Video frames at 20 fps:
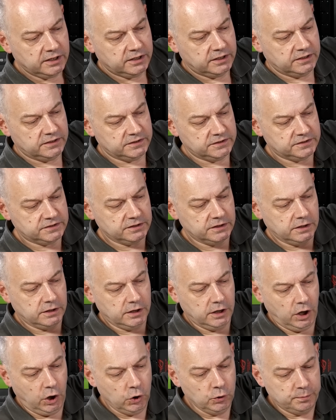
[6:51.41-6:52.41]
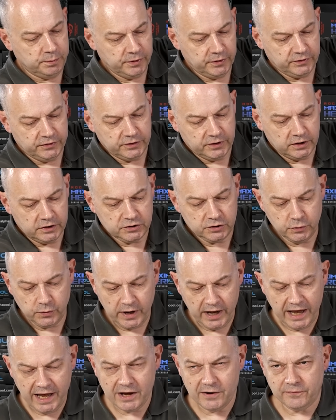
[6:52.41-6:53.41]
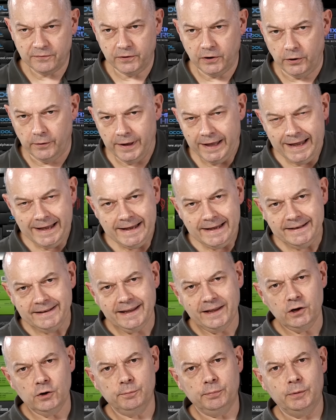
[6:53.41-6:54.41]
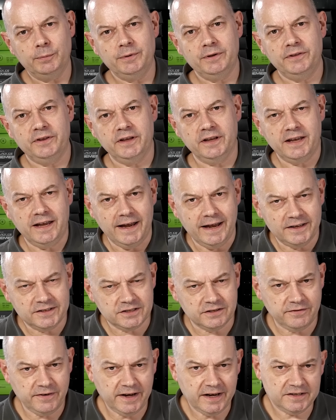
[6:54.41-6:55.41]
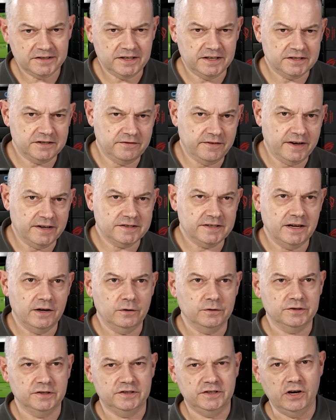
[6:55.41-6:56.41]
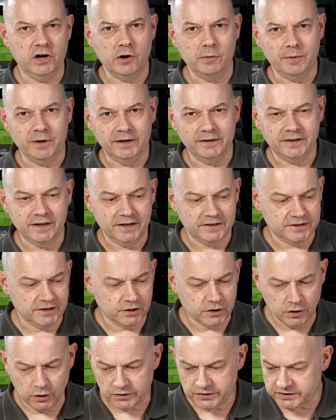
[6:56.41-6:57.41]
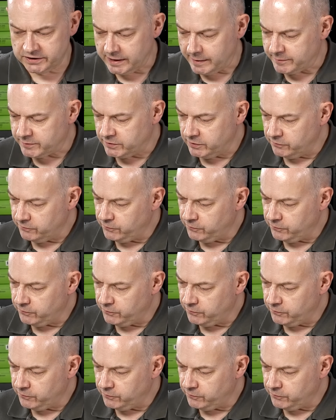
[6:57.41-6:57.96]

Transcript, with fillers: is open to airflow. Now you're probably thinking SFX, SFXL is a terrible idea because it costs an absolute